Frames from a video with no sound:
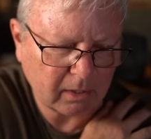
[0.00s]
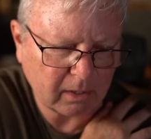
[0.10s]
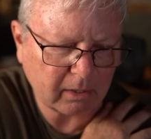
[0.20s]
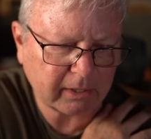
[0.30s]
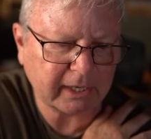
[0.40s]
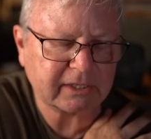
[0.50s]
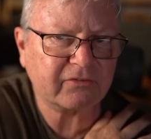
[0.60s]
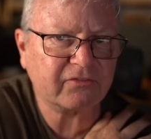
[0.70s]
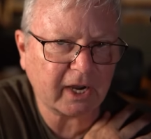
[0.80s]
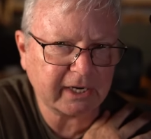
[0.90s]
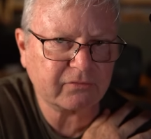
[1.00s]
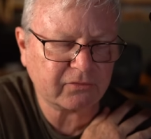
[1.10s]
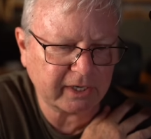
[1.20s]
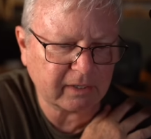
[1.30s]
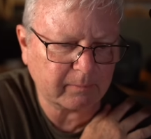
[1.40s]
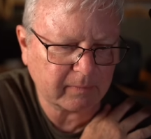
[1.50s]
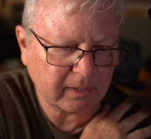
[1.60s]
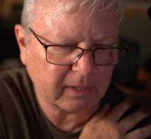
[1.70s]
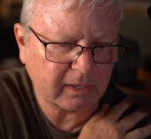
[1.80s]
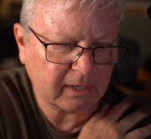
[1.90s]
Okay, define freedom.
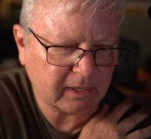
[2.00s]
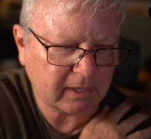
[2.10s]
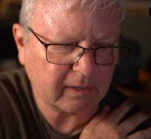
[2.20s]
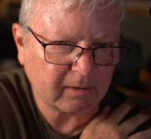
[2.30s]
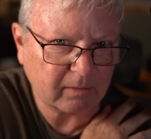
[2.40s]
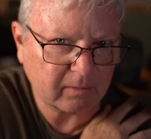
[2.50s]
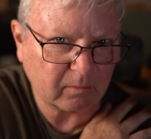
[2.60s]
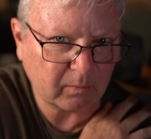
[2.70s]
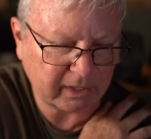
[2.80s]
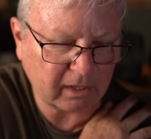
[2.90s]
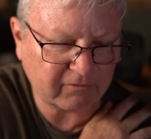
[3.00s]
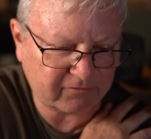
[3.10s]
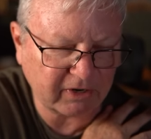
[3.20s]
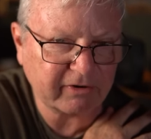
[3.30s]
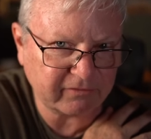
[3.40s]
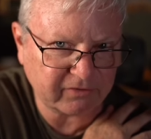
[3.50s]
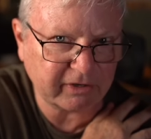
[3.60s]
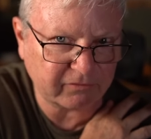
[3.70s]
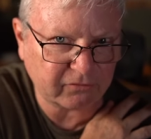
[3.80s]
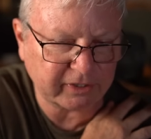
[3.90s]
We are very, very
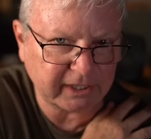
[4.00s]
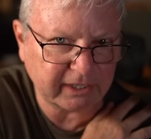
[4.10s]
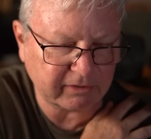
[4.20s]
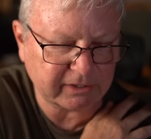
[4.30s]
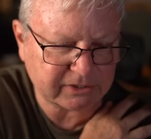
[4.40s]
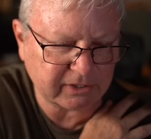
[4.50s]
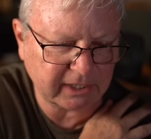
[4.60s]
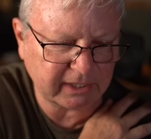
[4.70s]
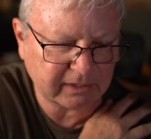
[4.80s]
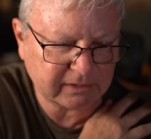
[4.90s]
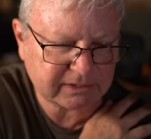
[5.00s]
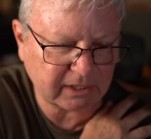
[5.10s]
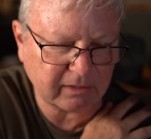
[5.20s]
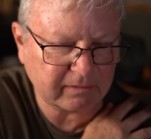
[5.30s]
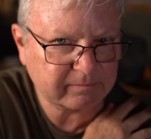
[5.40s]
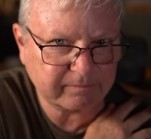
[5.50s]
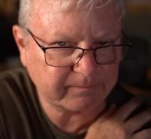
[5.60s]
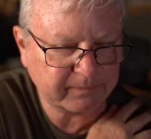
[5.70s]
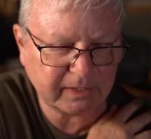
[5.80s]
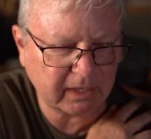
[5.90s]
free here in Australia. So,
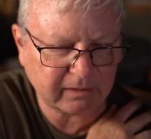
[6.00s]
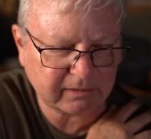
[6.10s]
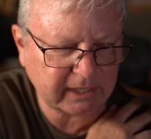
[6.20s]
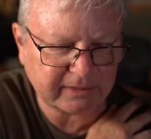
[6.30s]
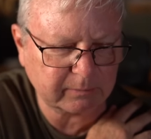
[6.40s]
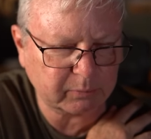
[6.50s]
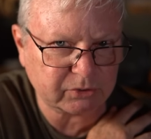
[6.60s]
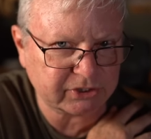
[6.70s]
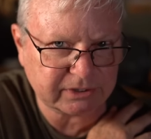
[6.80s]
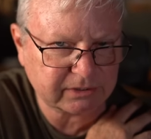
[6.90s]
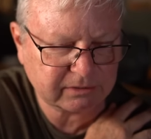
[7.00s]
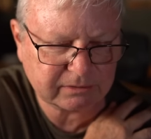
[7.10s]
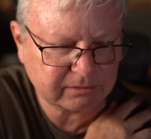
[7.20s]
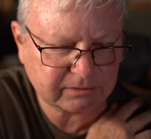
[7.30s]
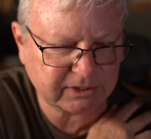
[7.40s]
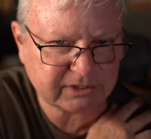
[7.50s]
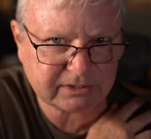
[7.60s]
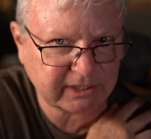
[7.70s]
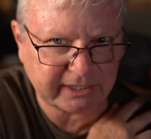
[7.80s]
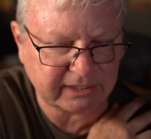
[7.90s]
no, cut the bullshit. Just
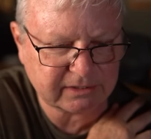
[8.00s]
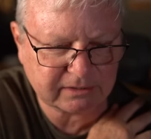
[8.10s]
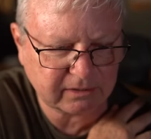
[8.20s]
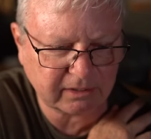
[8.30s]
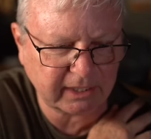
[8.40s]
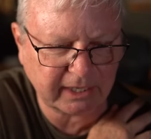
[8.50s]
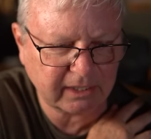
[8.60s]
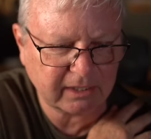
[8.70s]
cut it, okay?